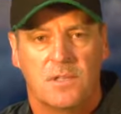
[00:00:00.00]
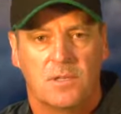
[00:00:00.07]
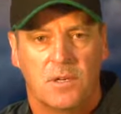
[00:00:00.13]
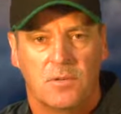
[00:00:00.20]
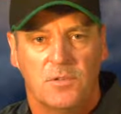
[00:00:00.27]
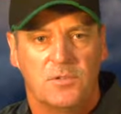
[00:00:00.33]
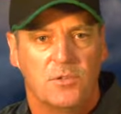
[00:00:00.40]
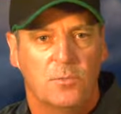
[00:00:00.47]

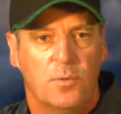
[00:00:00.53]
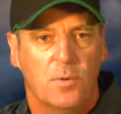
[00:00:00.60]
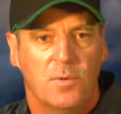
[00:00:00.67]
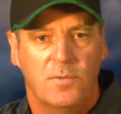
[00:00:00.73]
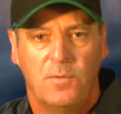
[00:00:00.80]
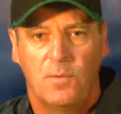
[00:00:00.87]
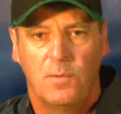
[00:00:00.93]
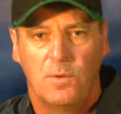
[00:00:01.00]
over
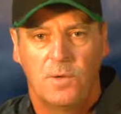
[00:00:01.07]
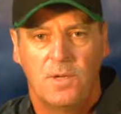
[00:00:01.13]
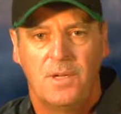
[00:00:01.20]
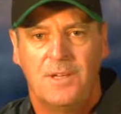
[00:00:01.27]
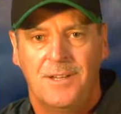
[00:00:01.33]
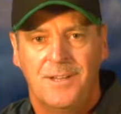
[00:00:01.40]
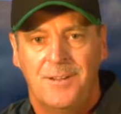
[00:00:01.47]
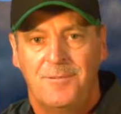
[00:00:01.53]

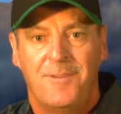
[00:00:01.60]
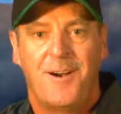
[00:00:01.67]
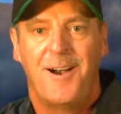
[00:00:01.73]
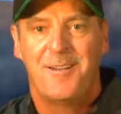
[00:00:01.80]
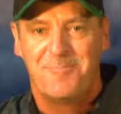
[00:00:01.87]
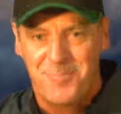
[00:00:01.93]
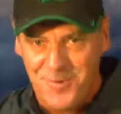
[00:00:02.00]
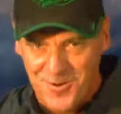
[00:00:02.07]

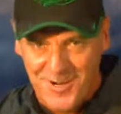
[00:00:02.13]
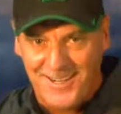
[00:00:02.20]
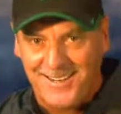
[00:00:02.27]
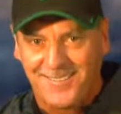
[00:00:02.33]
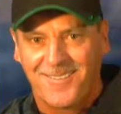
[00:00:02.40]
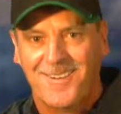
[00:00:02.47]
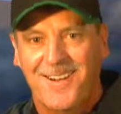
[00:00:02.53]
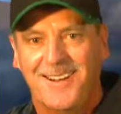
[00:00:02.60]
2.45 per
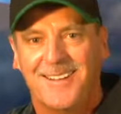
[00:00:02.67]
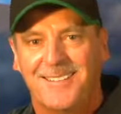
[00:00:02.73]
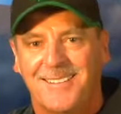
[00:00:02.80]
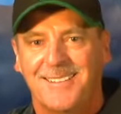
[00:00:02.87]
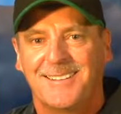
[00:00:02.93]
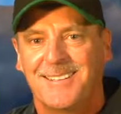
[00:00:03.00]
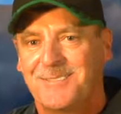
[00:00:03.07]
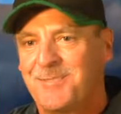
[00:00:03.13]
inning, right? I
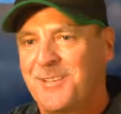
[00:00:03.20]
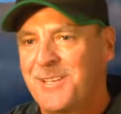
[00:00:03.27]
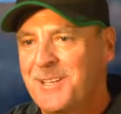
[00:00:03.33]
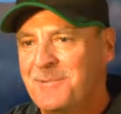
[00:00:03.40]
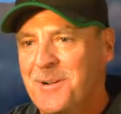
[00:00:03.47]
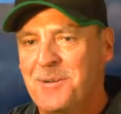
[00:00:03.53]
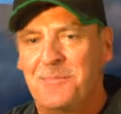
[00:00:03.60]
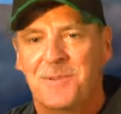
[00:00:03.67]
think that's what you
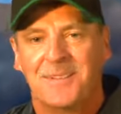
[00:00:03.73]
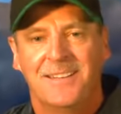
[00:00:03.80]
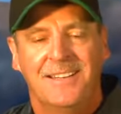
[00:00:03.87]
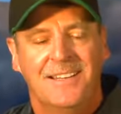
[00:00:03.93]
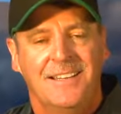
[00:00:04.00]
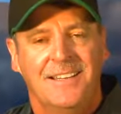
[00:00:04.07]
come up with.